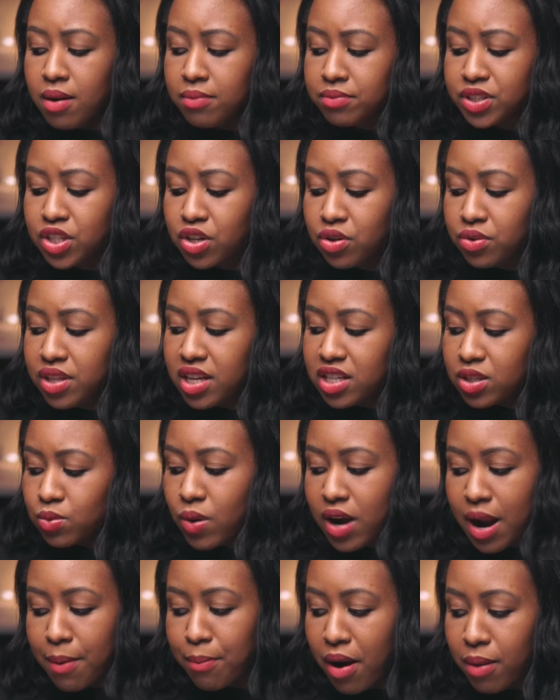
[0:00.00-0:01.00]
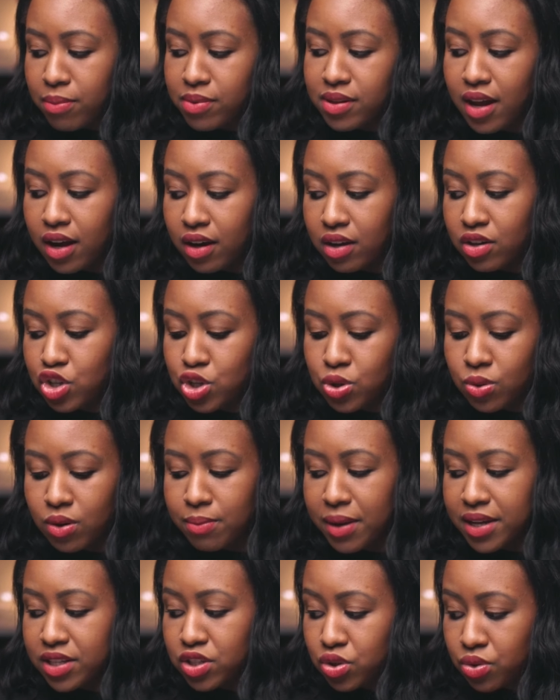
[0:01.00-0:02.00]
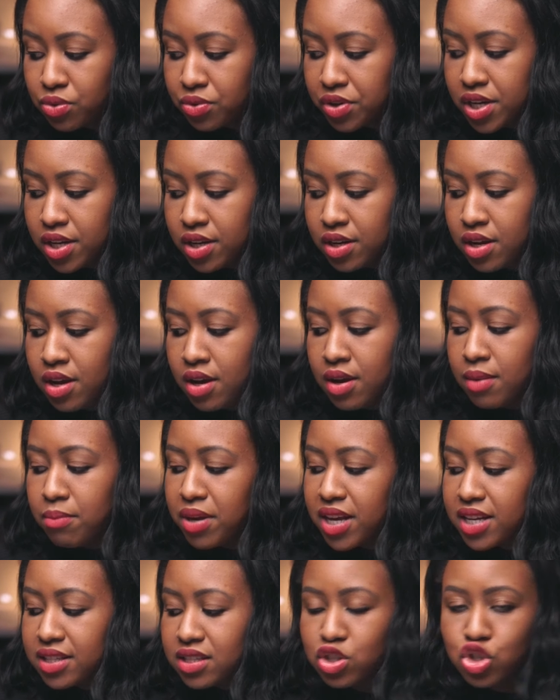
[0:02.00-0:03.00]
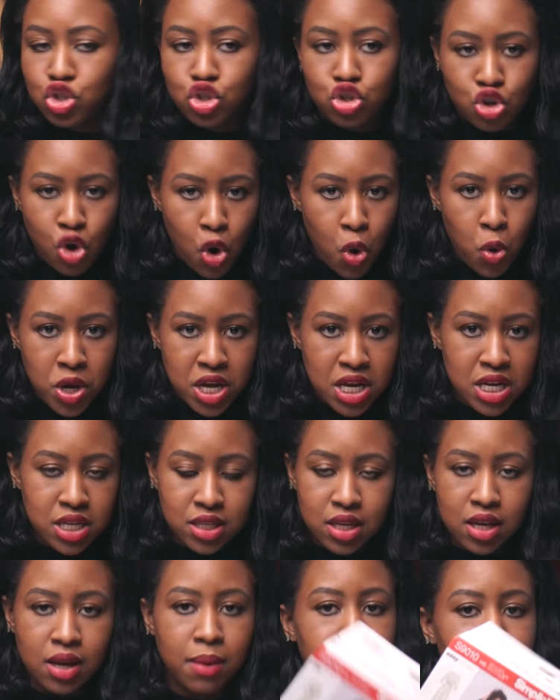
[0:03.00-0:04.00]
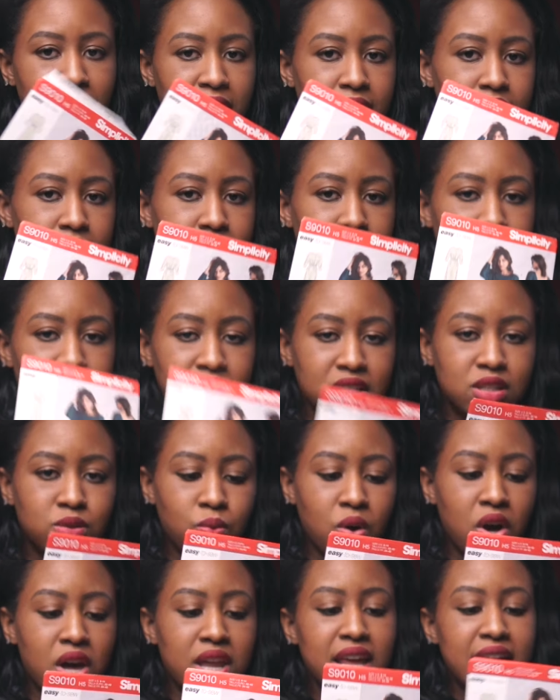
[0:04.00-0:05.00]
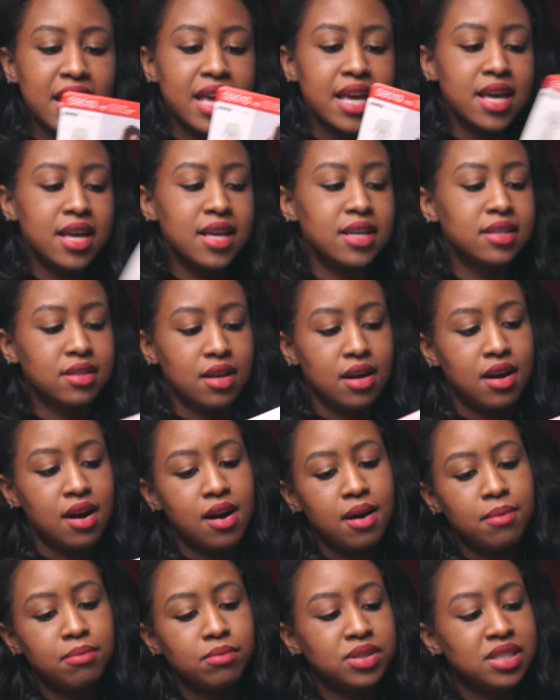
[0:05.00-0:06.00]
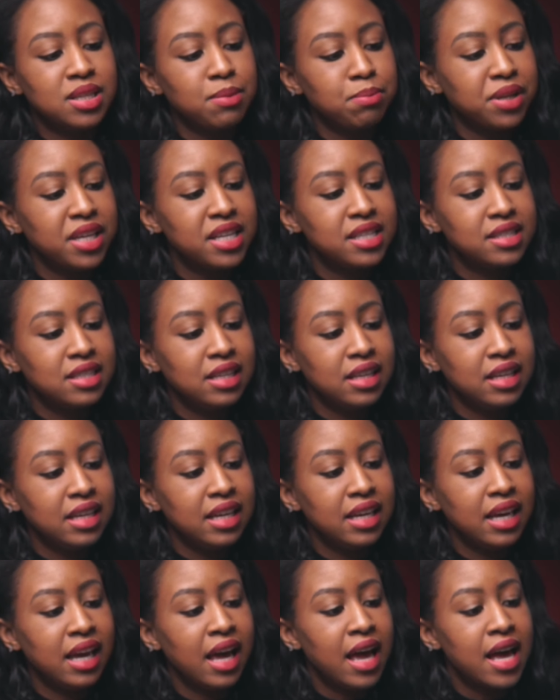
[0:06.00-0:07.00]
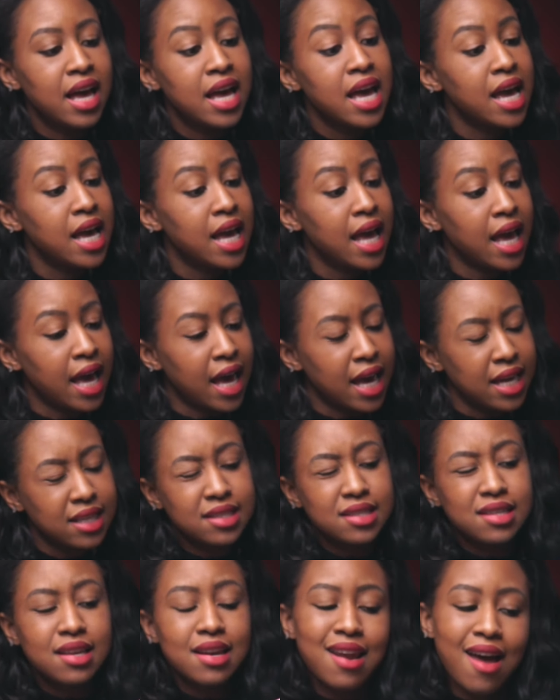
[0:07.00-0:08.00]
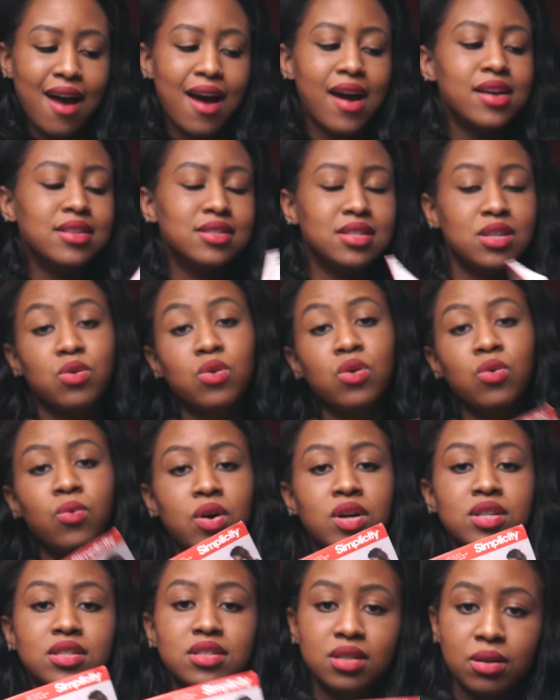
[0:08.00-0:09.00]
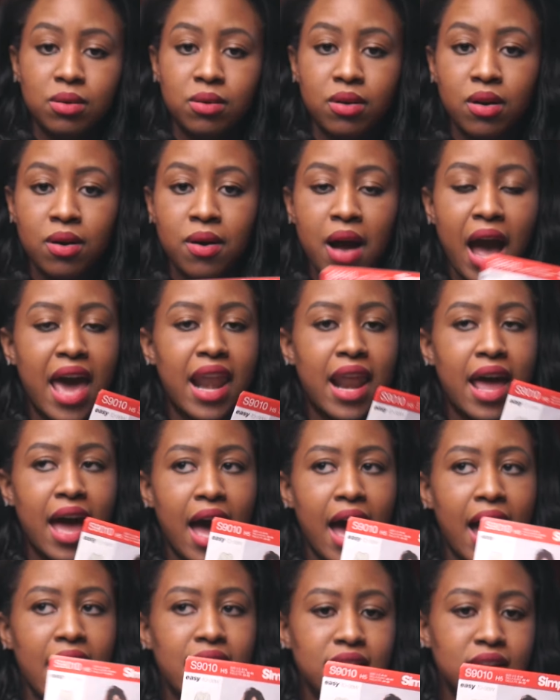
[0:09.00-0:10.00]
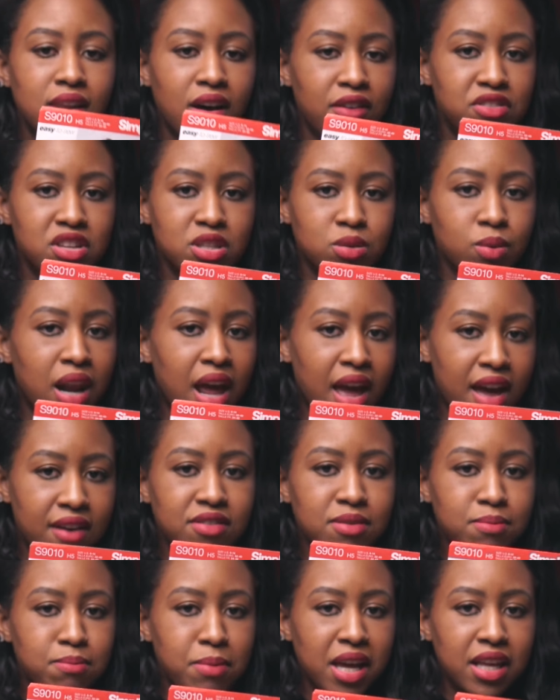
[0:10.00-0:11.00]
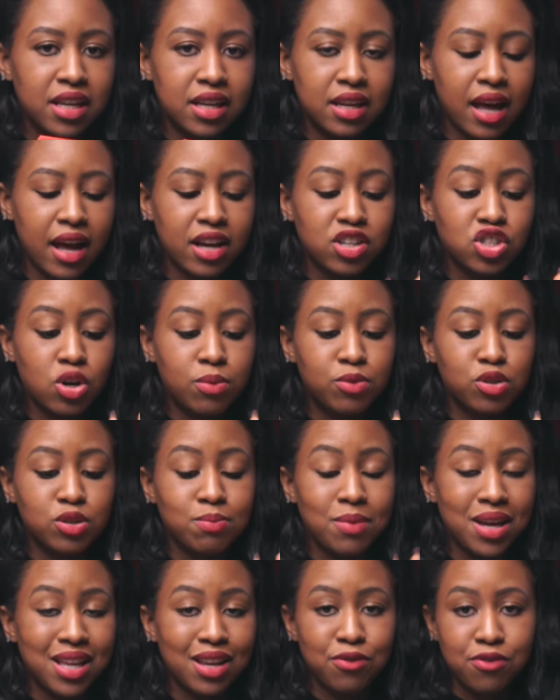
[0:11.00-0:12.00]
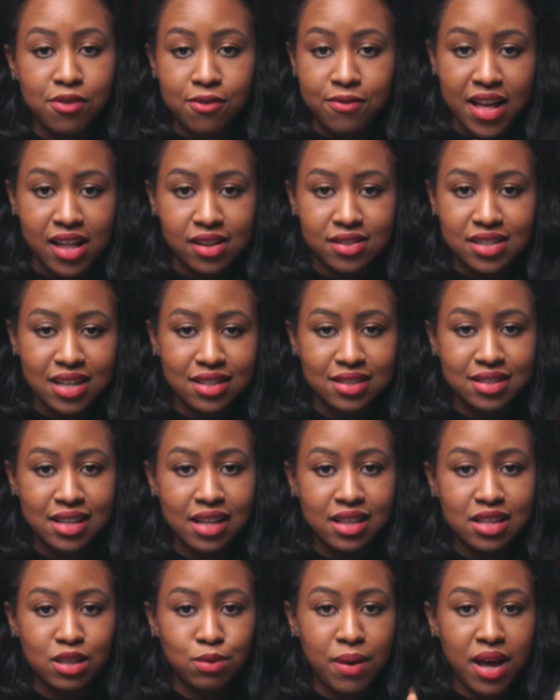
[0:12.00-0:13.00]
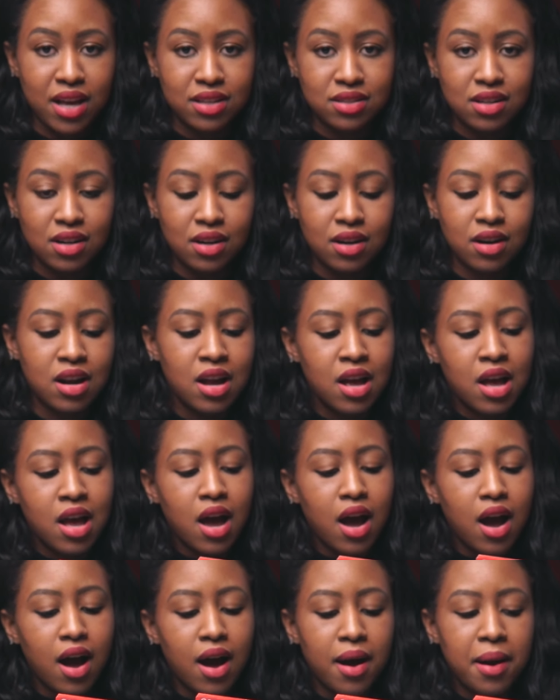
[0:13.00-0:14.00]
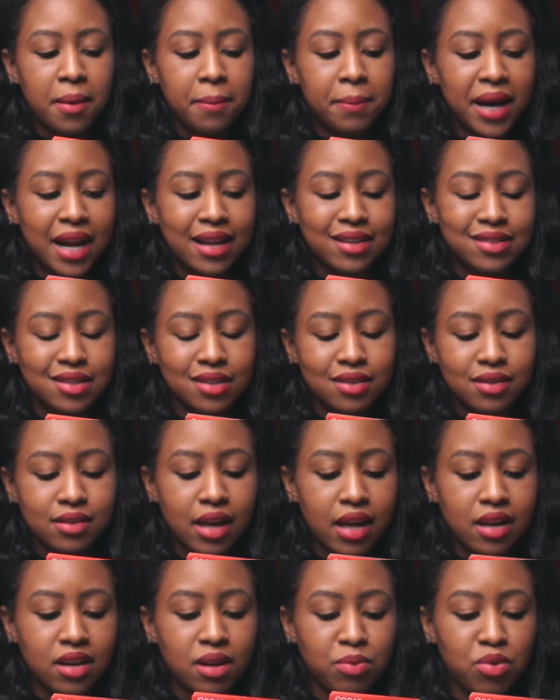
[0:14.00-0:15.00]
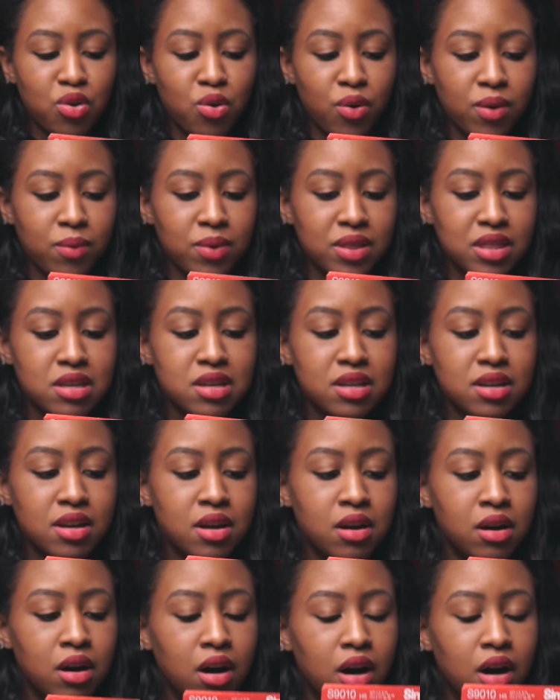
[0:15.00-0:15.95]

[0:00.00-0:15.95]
So this one I'm probably not going to show on my screen because it's so easy, but this one is Simplicity S9010, and I love this one. I haven't made it. I actually almost made it for Valentine's Day this past year, but I didn't end up going with it.